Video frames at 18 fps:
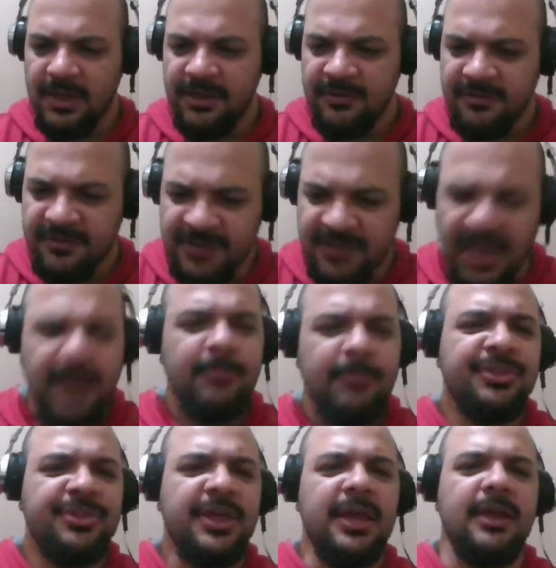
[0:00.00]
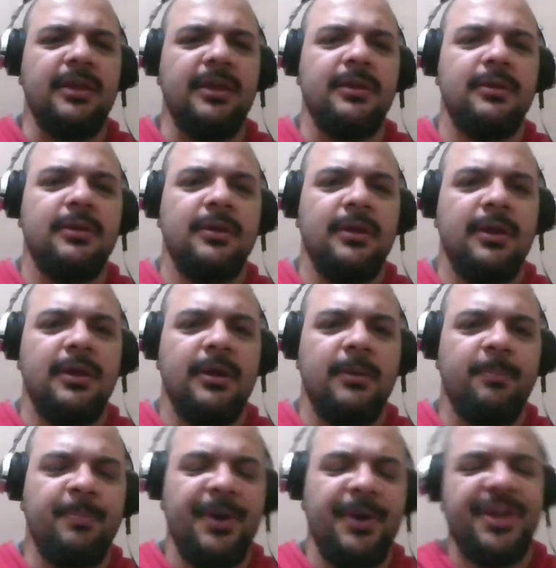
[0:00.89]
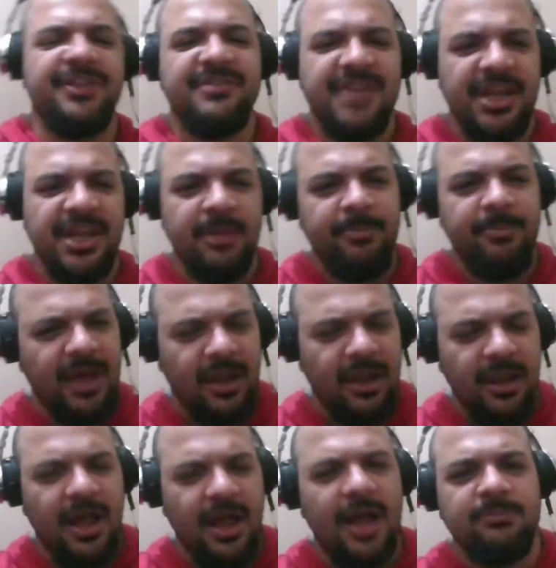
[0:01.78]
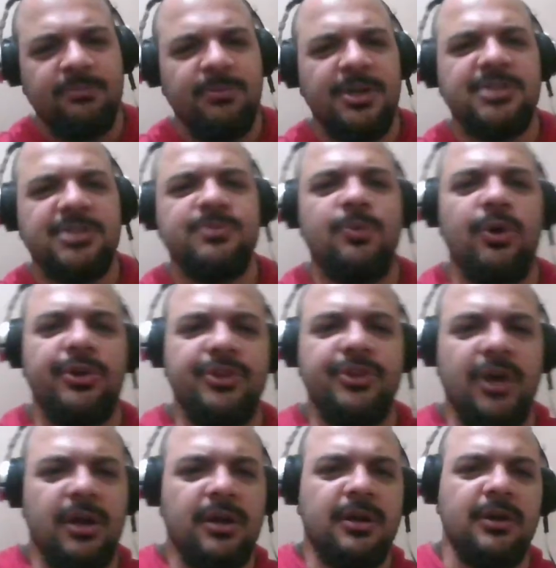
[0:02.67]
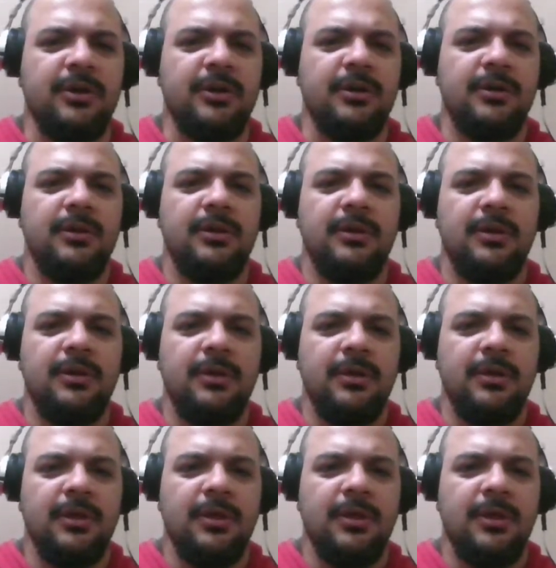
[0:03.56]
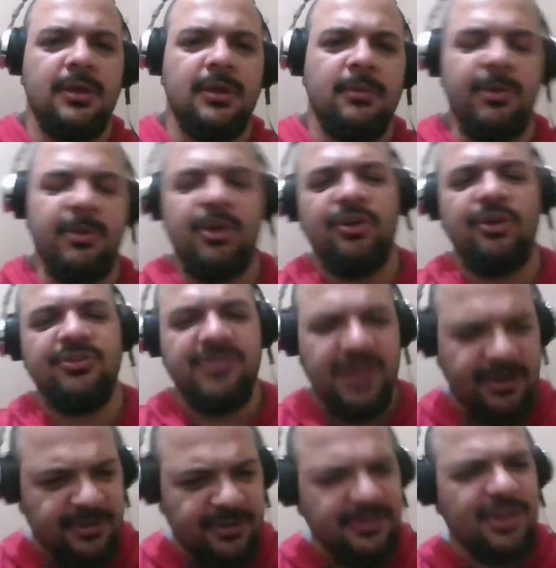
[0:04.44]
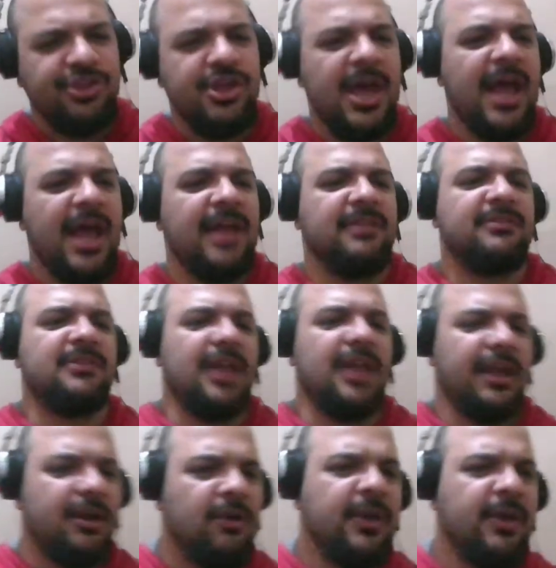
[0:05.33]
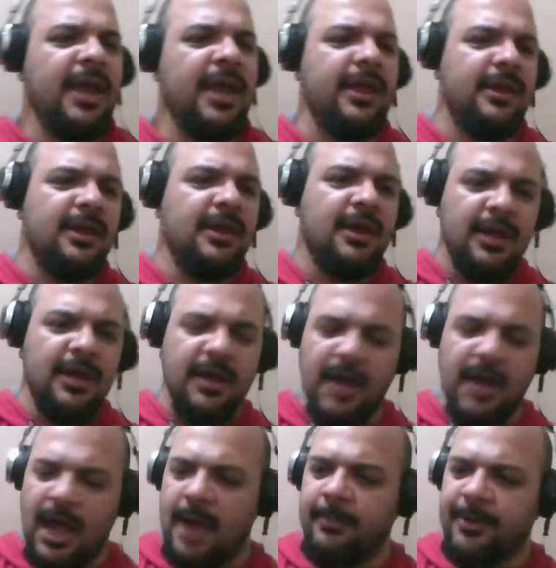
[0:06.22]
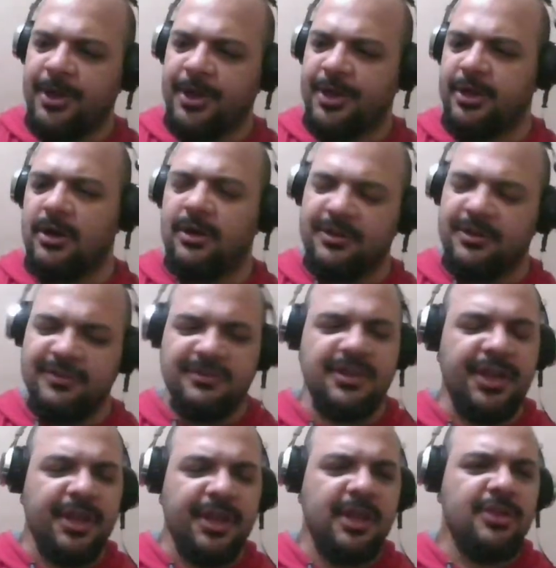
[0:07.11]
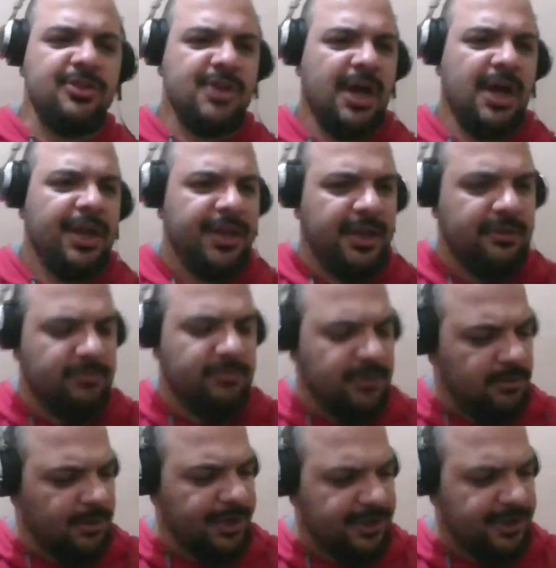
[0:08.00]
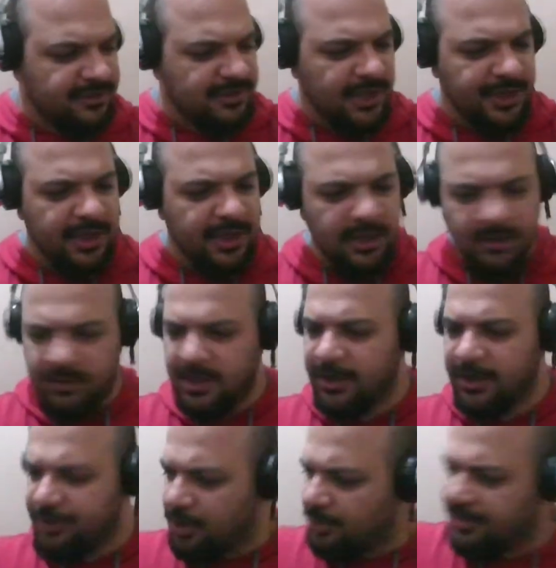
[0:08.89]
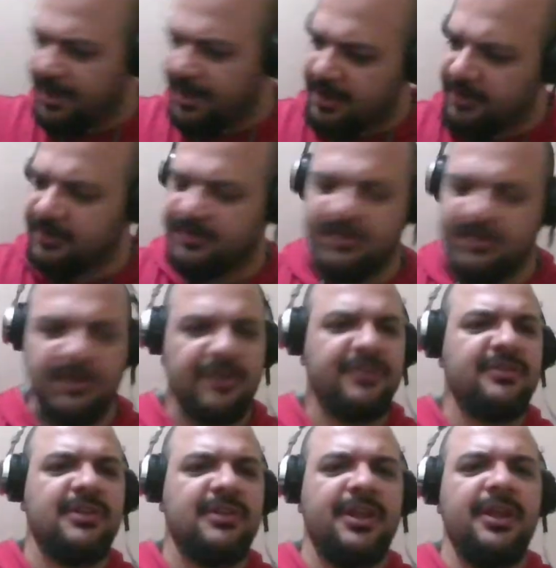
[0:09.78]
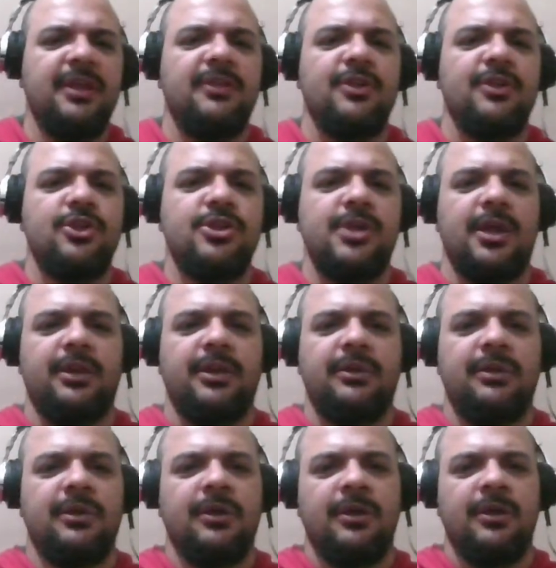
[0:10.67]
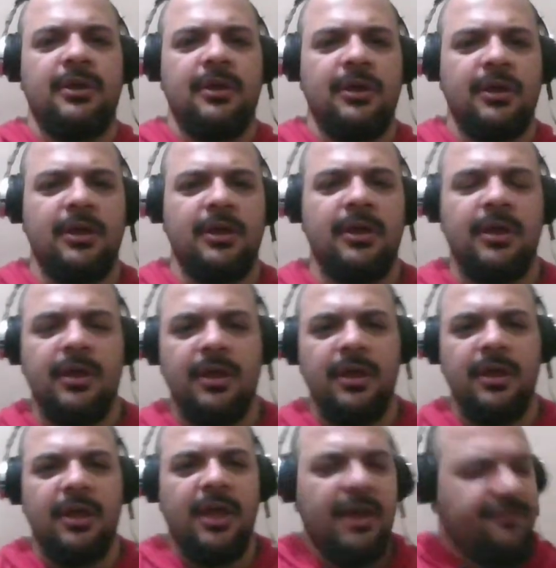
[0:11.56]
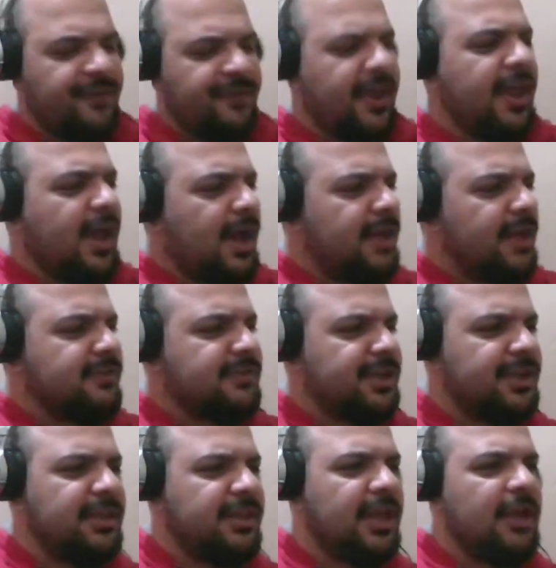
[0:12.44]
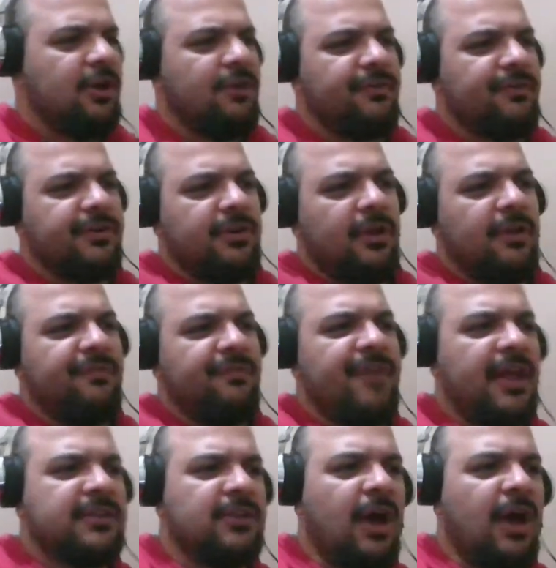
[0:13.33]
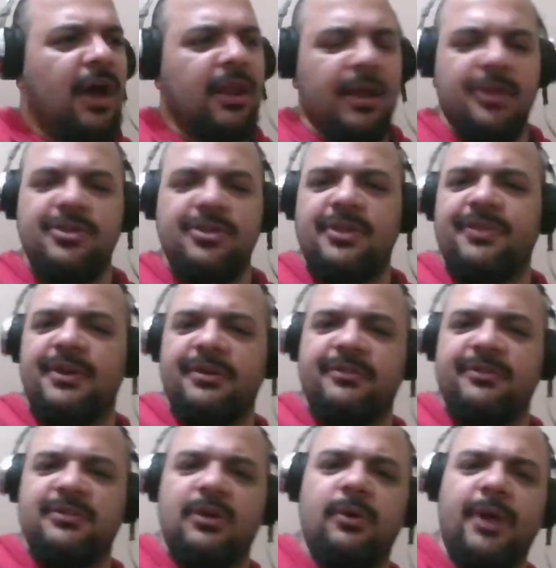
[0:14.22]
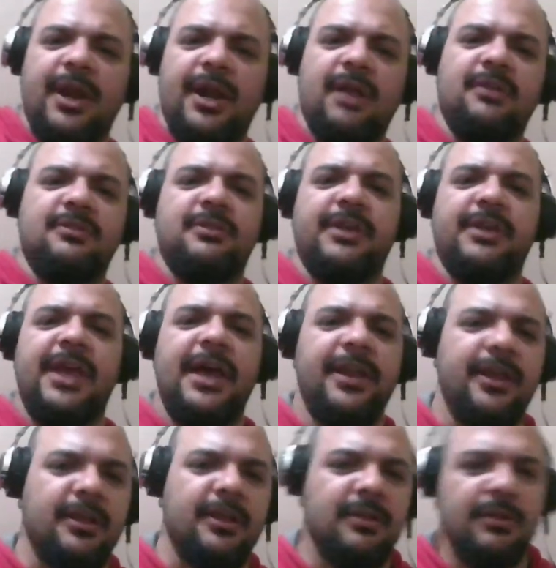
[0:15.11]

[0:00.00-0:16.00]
same thing, but it's going to be a lot much more darker because there is a chance, like, okay, I'm going to go and study in China. If you want to study, you can go there and start studying this shit. If AI is going to take over all of that knowledge and there is nowhere else to get it,